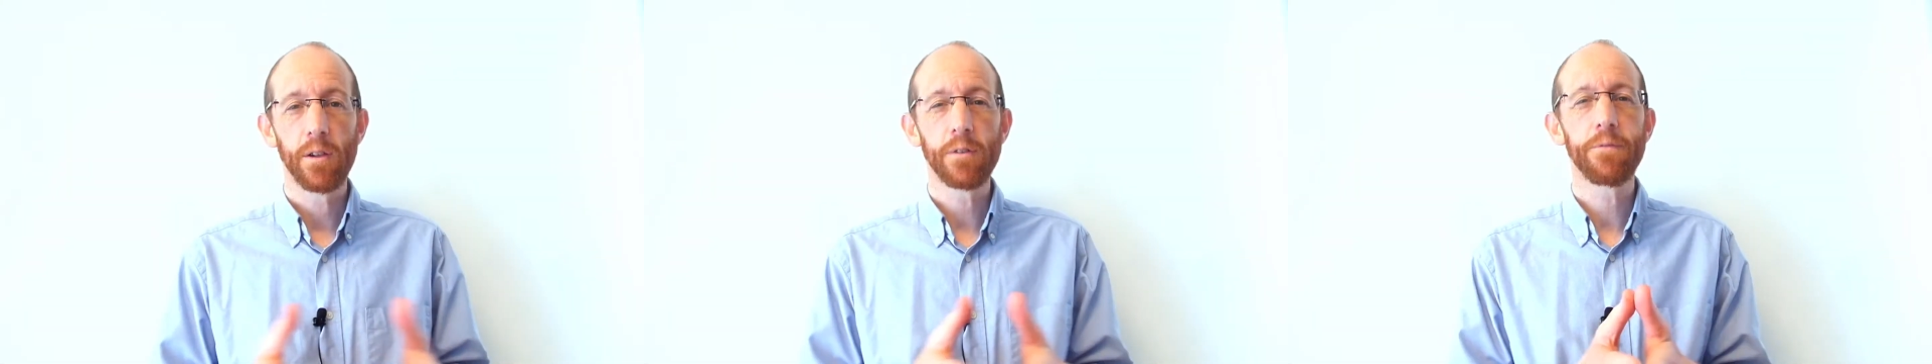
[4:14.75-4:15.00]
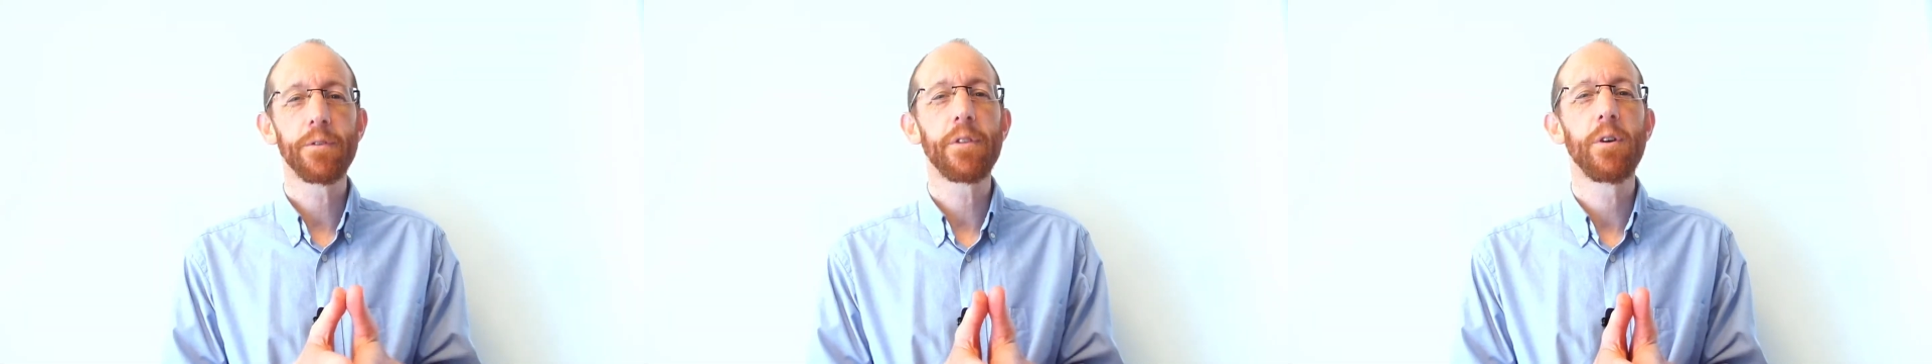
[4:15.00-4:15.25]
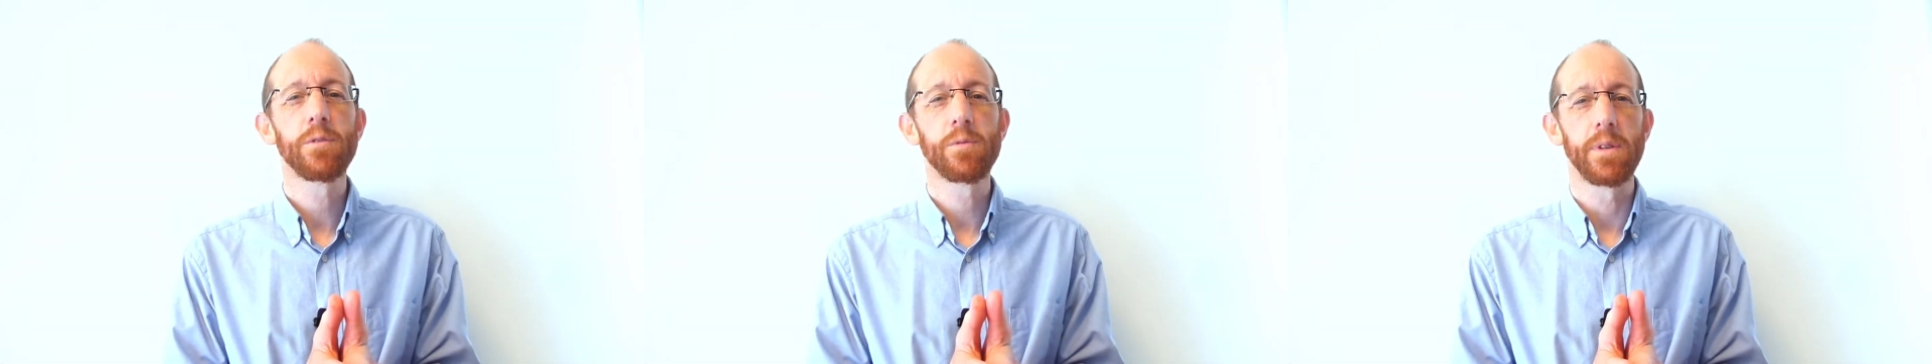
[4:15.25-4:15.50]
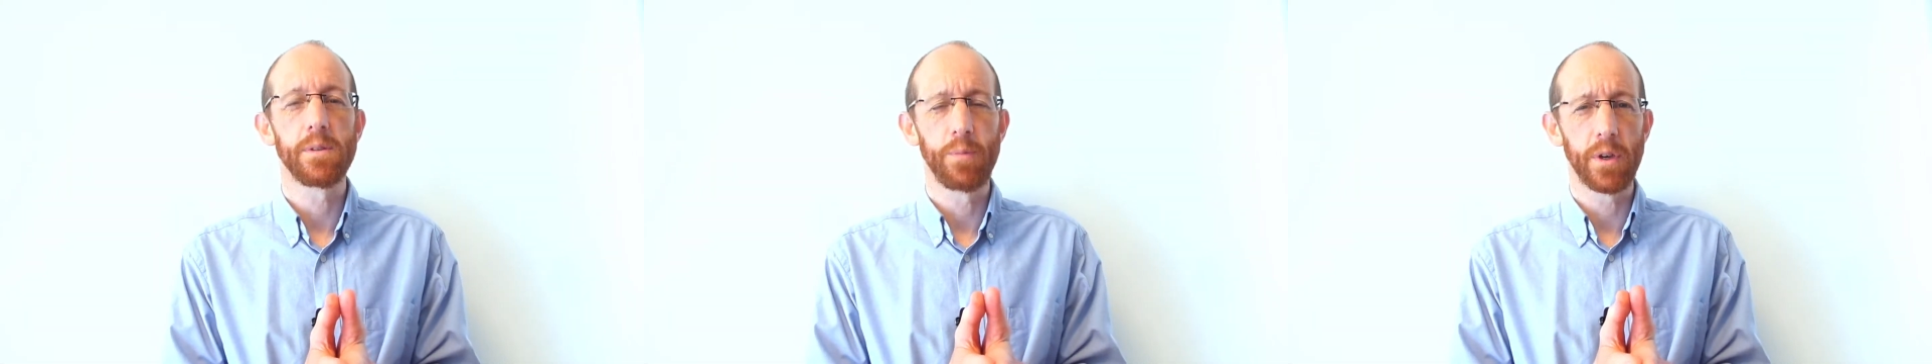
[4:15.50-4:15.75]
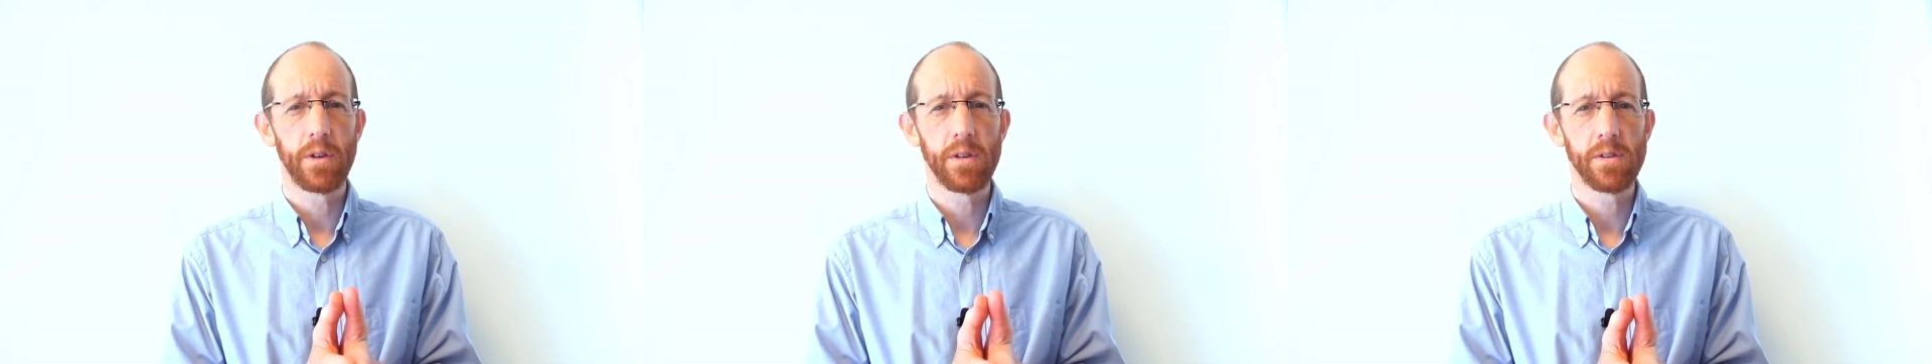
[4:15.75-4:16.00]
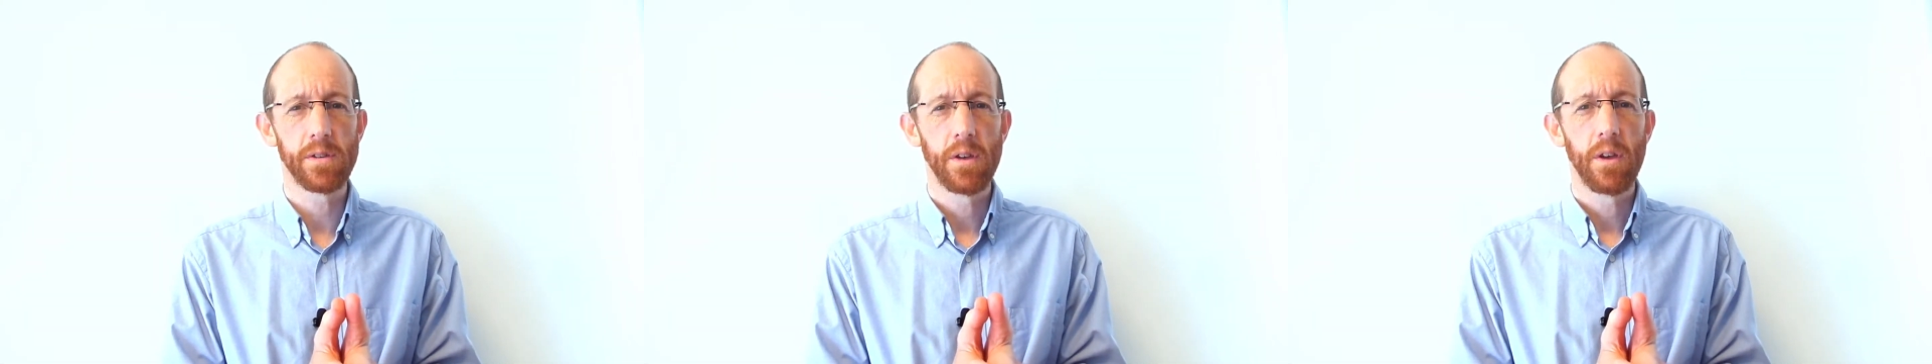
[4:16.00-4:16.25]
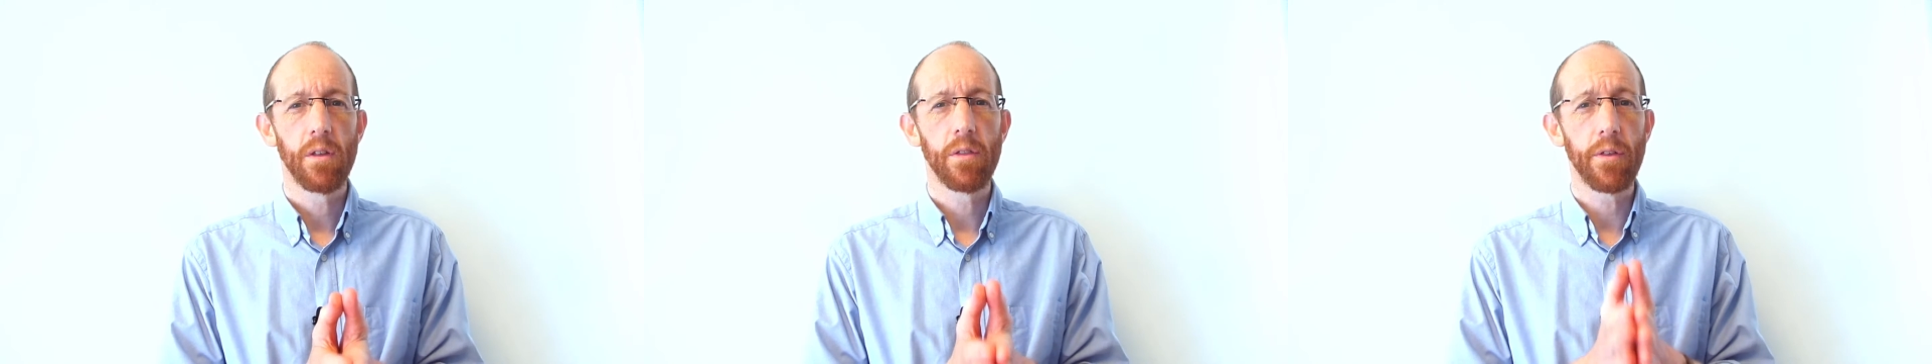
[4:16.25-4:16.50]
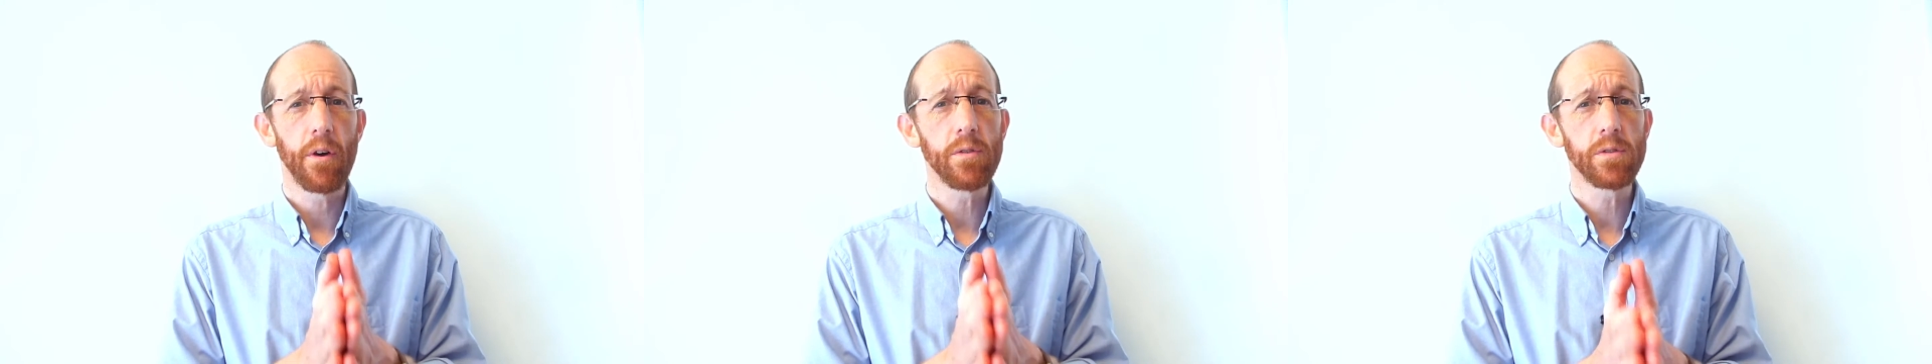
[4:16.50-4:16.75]
Look for those ones, because
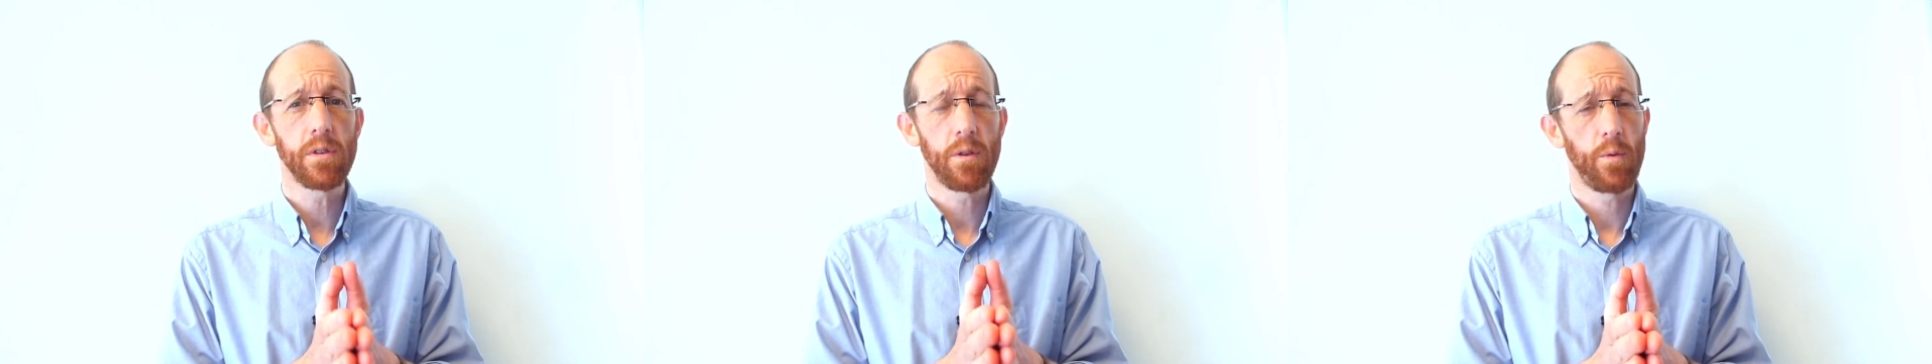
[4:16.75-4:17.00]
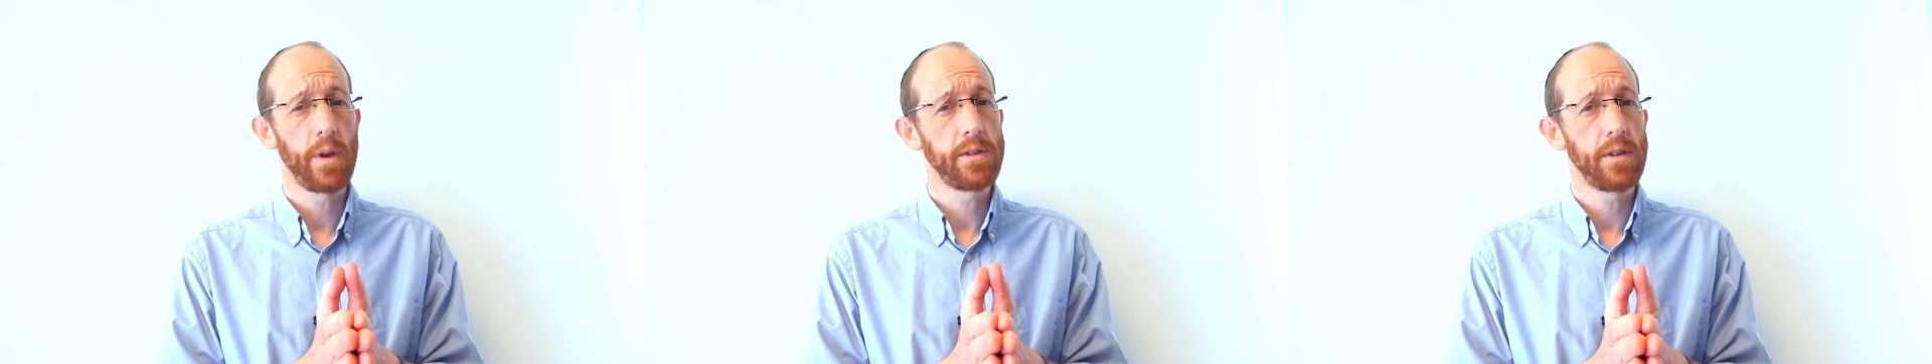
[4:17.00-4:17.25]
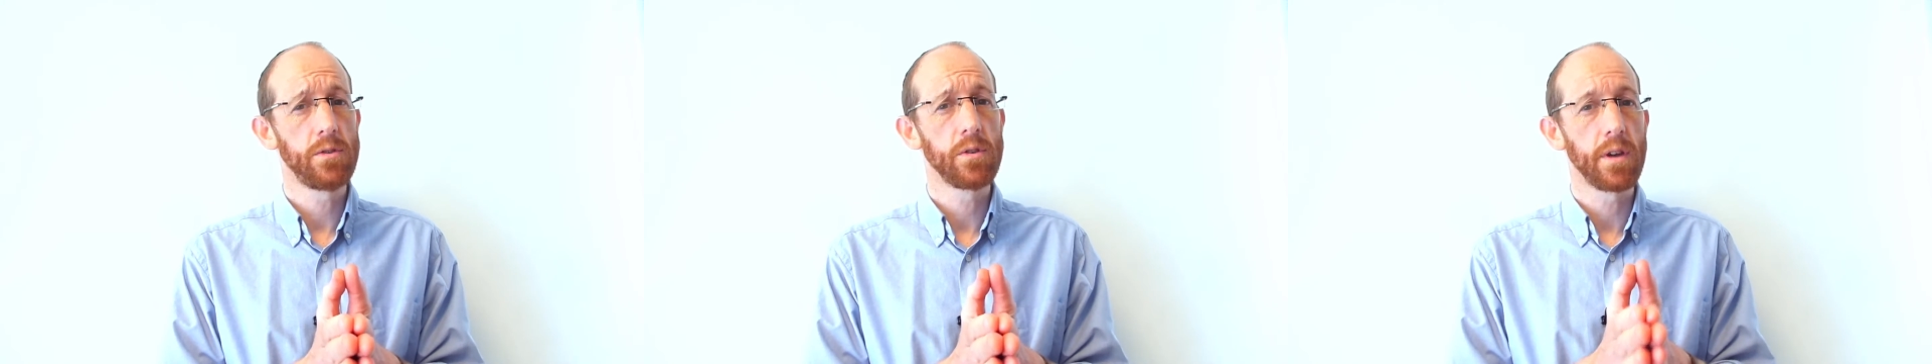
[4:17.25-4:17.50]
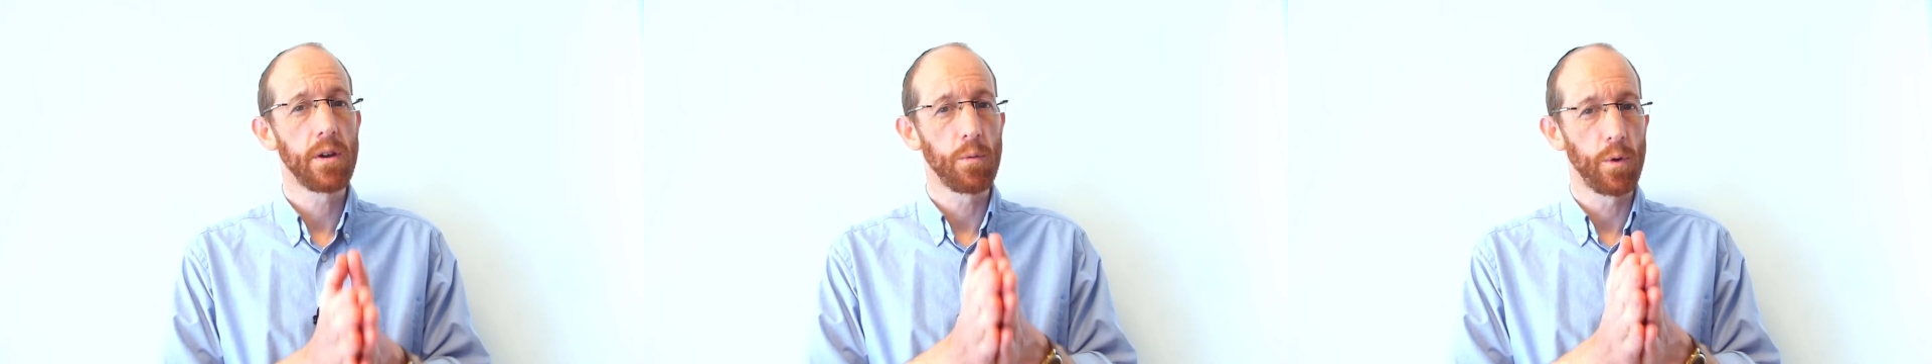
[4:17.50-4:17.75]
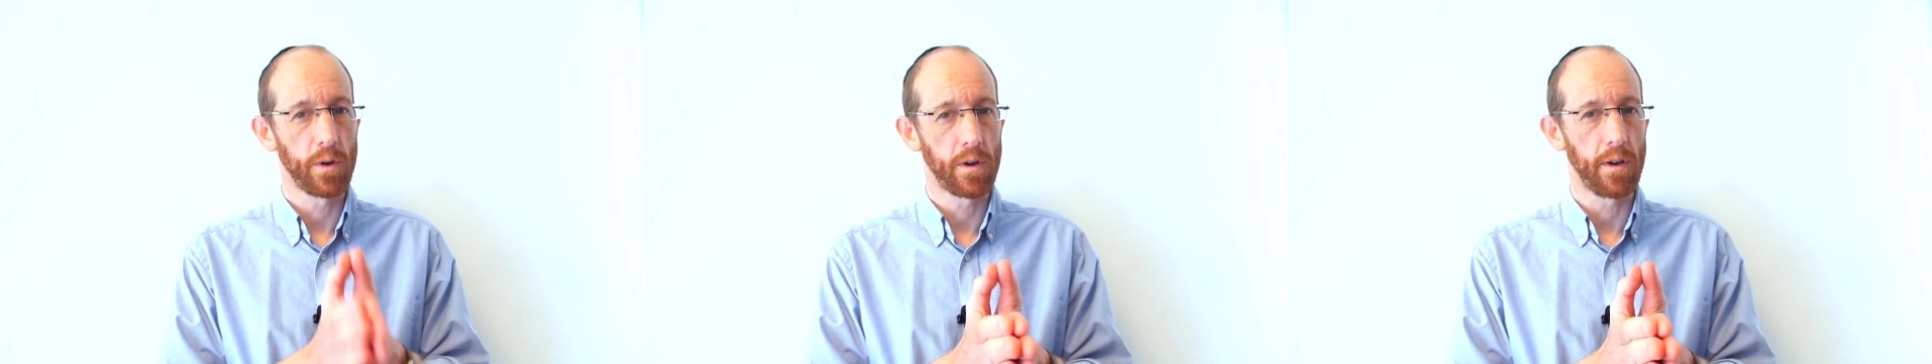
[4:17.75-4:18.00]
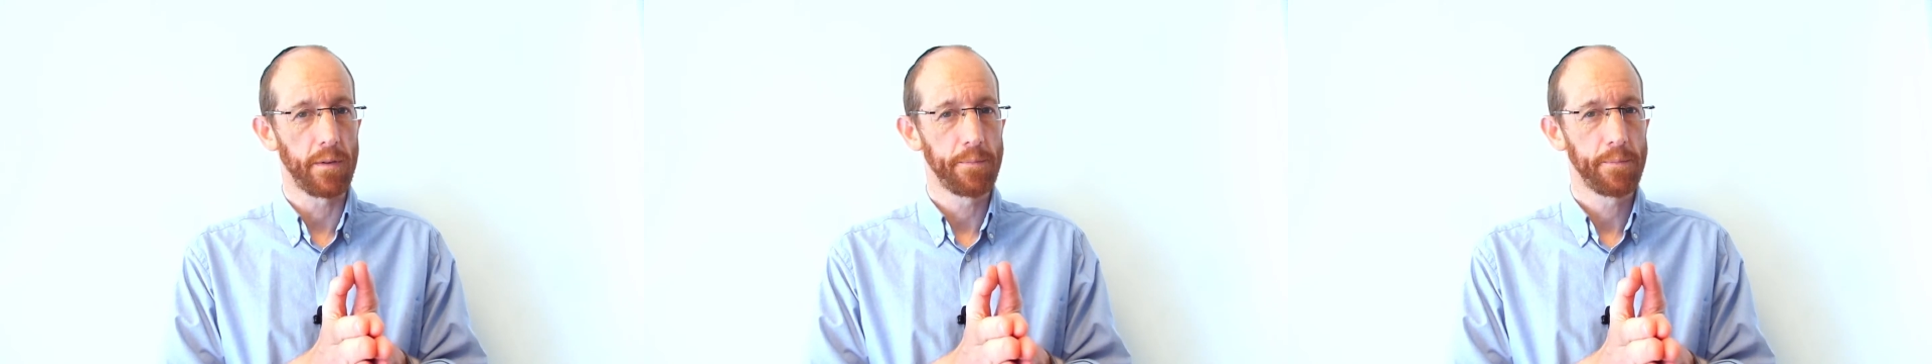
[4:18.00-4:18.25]
those are the ones that you're going to work on.